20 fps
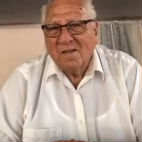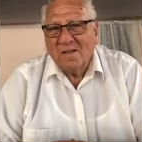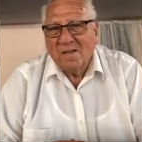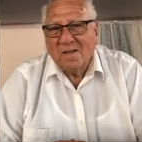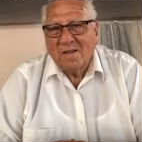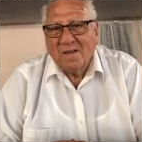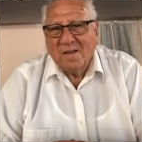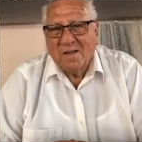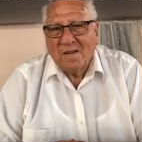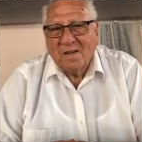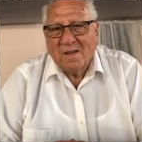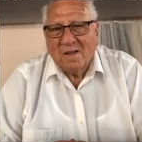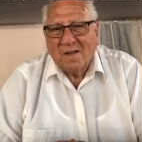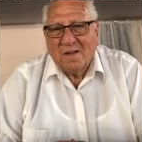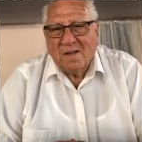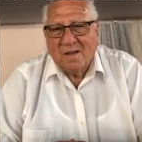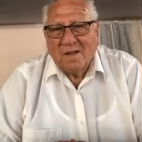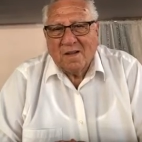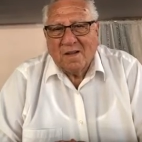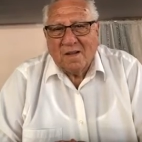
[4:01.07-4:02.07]
All right.
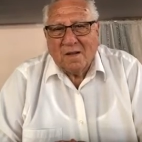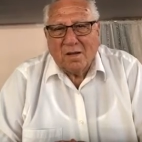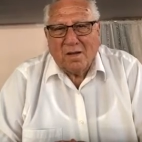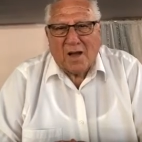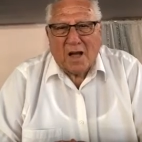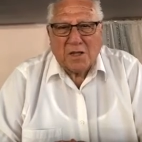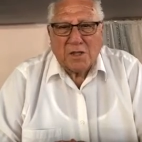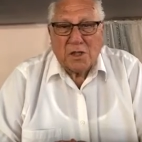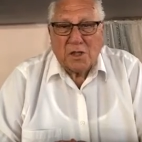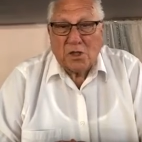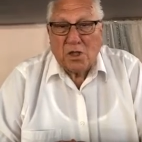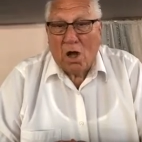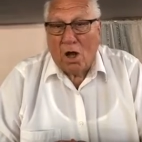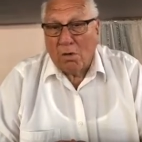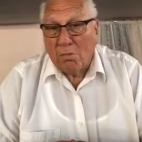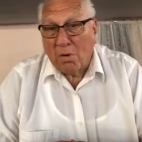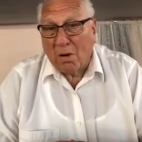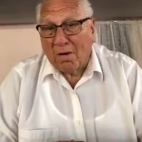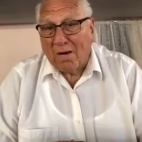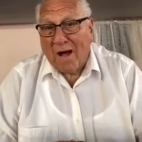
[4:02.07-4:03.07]
You got your
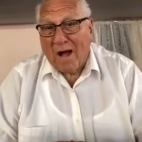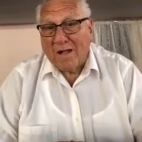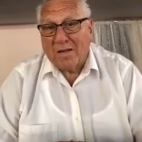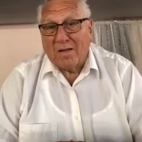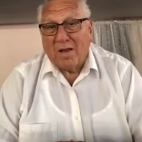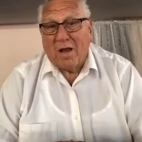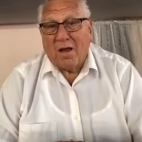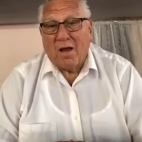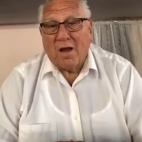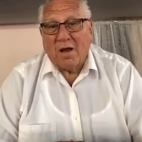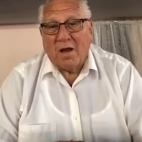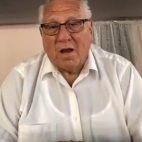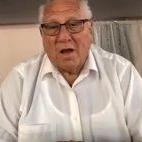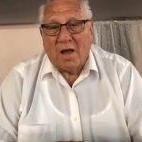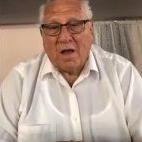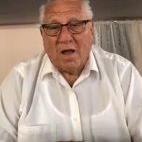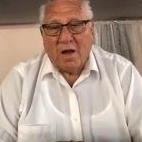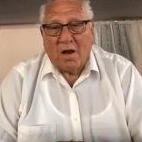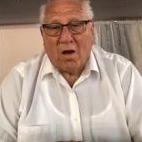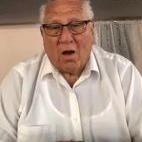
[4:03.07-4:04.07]
songbook out there in
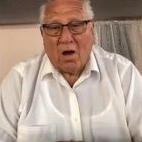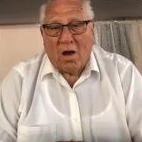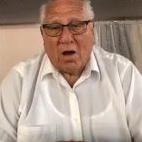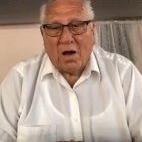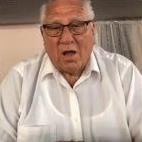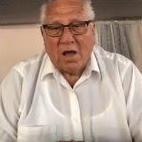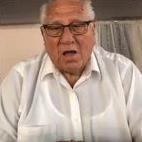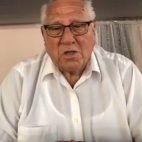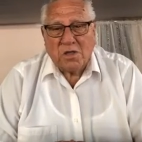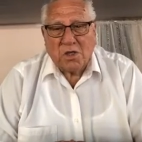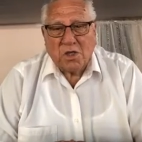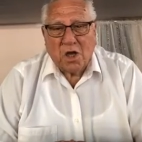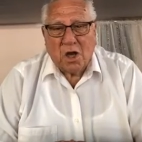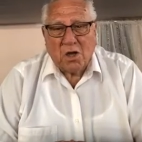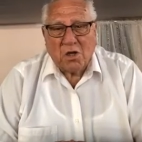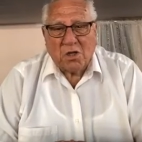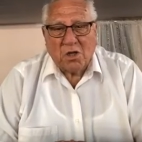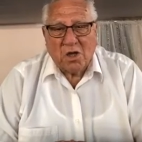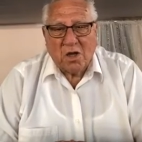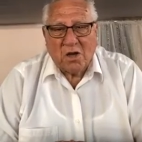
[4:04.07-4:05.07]
the, in the audience,
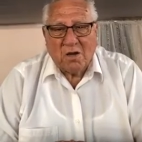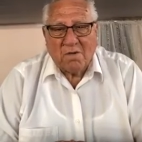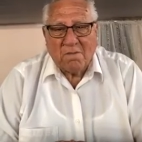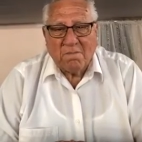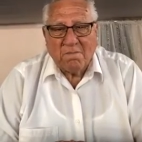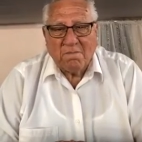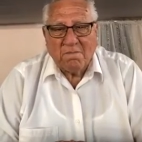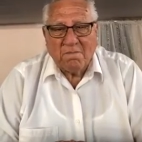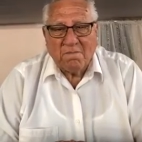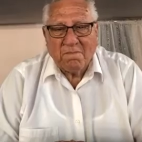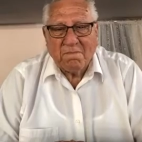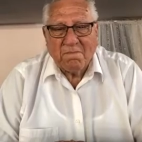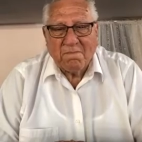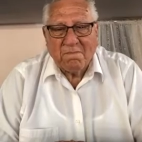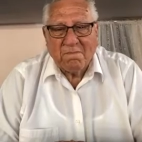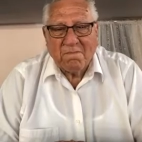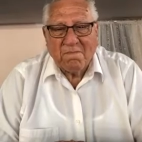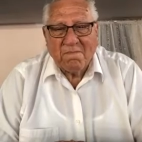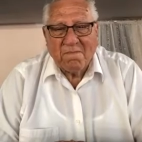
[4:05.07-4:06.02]
church? Yes.